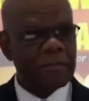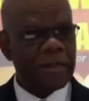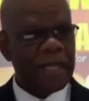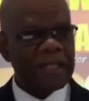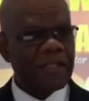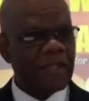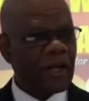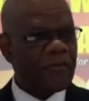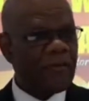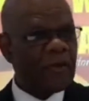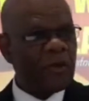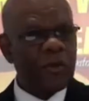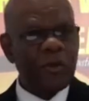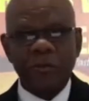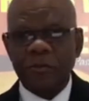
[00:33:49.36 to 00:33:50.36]
It's not for
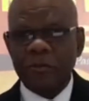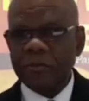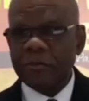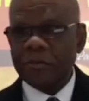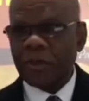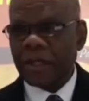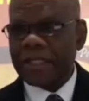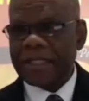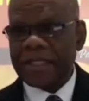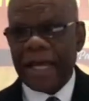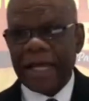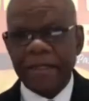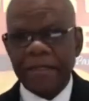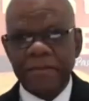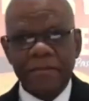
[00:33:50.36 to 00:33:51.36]
you to
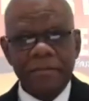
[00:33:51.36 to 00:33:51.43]
understand.